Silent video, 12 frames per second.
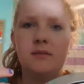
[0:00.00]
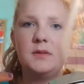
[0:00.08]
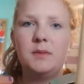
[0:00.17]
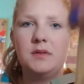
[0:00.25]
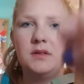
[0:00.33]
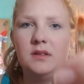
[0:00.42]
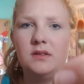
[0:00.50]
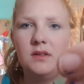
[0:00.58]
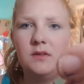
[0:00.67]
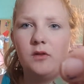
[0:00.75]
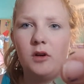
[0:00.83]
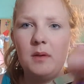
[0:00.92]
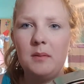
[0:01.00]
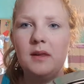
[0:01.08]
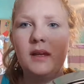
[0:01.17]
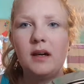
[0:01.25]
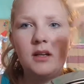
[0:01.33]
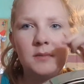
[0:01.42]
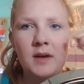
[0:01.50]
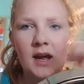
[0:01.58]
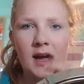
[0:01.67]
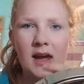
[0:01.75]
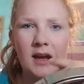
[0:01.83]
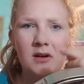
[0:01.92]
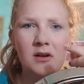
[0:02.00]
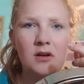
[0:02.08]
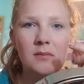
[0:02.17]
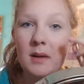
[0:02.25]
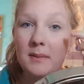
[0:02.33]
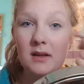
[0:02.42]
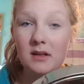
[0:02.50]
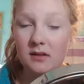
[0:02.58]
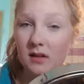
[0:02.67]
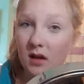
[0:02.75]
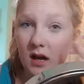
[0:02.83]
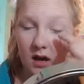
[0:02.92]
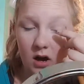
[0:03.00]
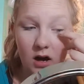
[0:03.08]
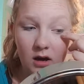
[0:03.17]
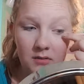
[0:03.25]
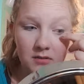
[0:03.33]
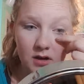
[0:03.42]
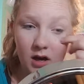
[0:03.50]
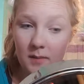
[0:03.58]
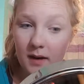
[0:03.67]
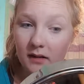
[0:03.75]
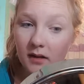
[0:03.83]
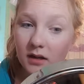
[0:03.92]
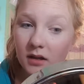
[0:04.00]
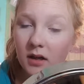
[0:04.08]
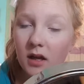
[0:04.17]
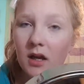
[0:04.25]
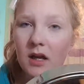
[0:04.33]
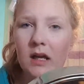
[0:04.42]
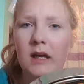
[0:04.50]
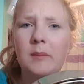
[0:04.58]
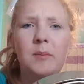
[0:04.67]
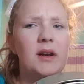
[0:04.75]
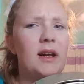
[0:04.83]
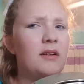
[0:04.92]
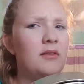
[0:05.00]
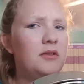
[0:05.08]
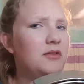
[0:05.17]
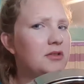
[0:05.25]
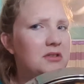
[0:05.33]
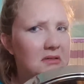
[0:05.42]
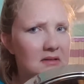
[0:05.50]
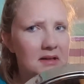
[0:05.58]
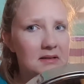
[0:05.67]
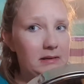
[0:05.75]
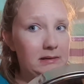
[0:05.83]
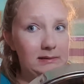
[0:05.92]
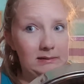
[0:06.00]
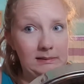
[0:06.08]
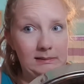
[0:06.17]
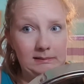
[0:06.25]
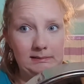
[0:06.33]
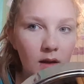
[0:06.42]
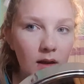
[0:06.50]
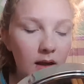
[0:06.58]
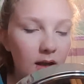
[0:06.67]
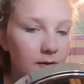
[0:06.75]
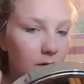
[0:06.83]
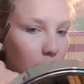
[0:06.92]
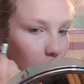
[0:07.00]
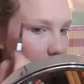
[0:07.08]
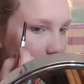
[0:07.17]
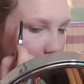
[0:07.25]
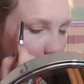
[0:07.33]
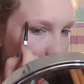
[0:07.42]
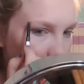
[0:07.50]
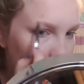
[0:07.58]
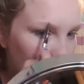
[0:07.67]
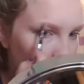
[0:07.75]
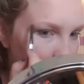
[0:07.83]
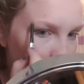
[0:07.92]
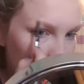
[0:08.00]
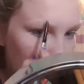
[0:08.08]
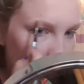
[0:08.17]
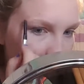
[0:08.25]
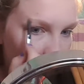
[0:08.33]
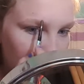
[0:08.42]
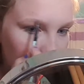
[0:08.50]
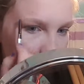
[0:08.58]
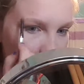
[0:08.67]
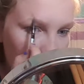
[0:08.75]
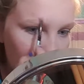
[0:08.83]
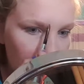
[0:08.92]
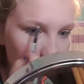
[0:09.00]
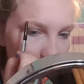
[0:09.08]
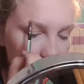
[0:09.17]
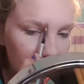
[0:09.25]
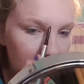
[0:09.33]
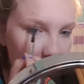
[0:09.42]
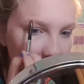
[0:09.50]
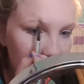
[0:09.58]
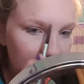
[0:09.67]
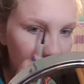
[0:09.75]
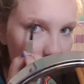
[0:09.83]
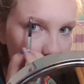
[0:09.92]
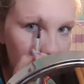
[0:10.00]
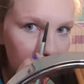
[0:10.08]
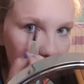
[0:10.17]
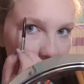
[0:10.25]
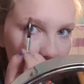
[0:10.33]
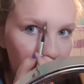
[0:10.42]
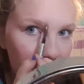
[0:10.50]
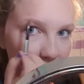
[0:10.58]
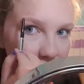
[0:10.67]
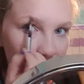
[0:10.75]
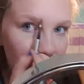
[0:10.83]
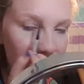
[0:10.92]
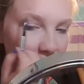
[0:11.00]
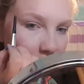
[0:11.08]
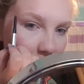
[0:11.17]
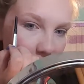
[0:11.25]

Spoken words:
I'm supposed to use this for. Maybe like under my eye, or maybe on top eyeliner, but I don't usually do that, so if you're wondering how I do my eyebrows, this is basically what I do. I brush them through